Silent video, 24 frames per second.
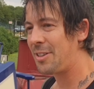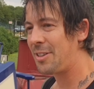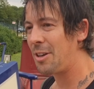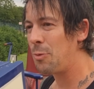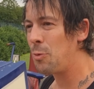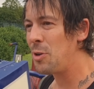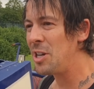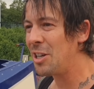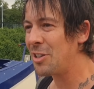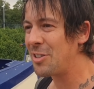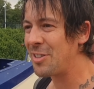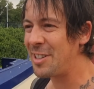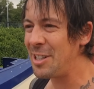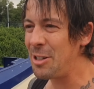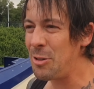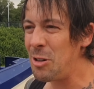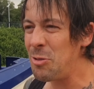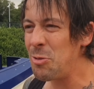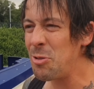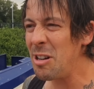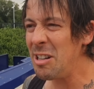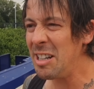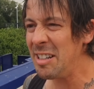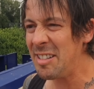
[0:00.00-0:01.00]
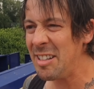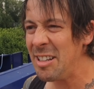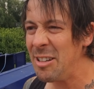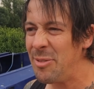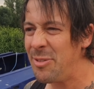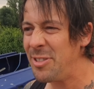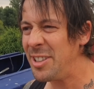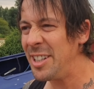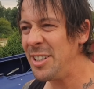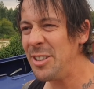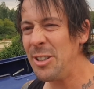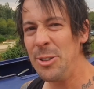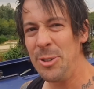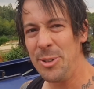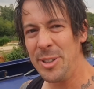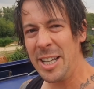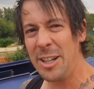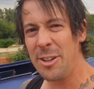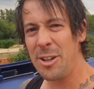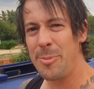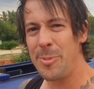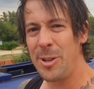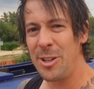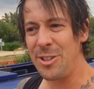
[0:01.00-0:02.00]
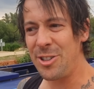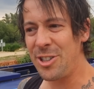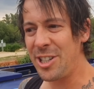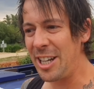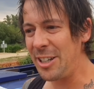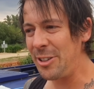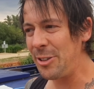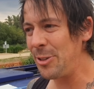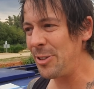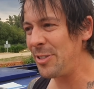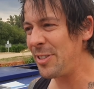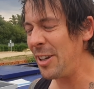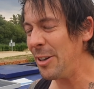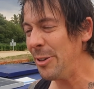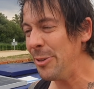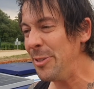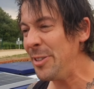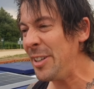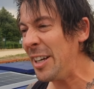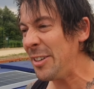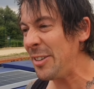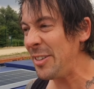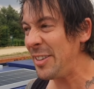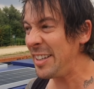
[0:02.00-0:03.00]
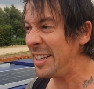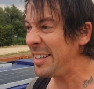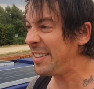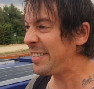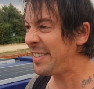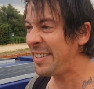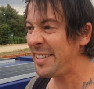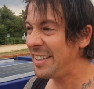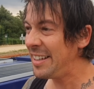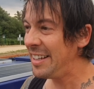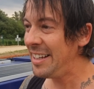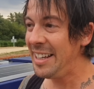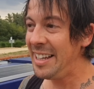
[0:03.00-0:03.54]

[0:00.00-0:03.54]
we are still a relatively new Narrowboat channel, so none of this